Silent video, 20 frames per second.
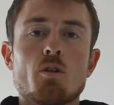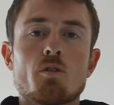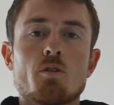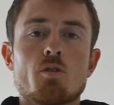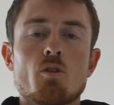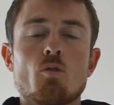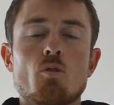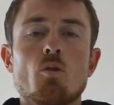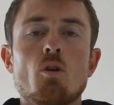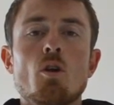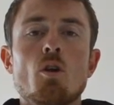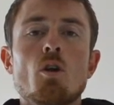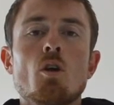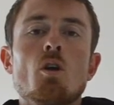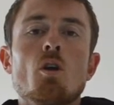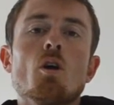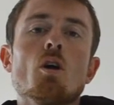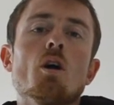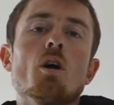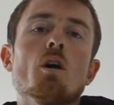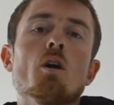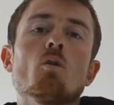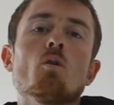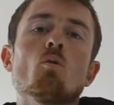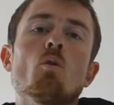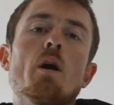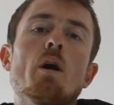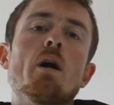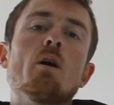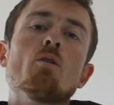So
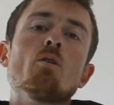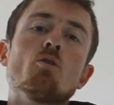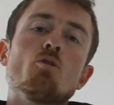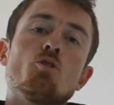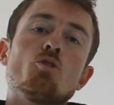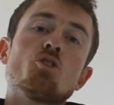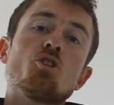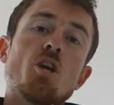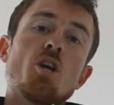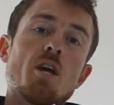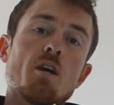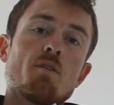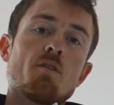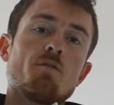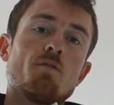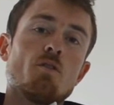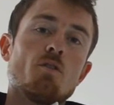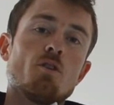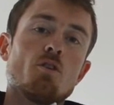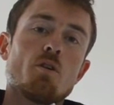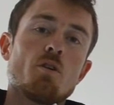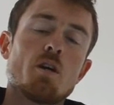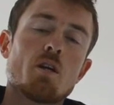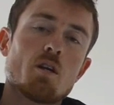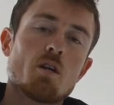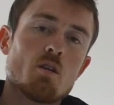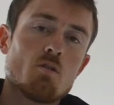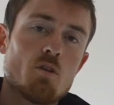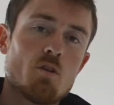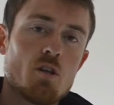how you check for your
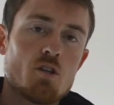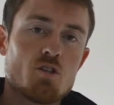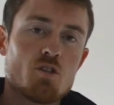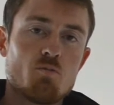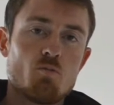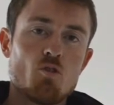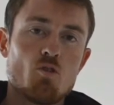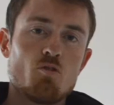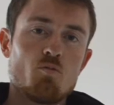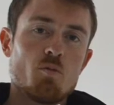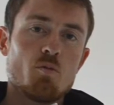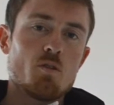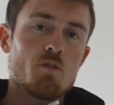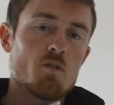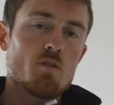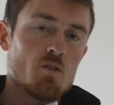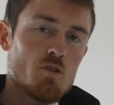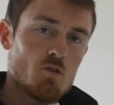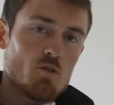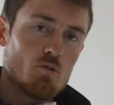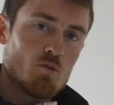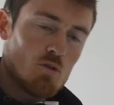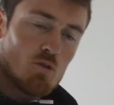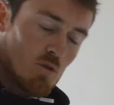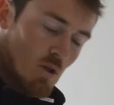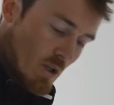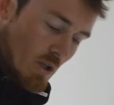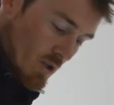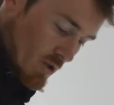ankle range of movement is you get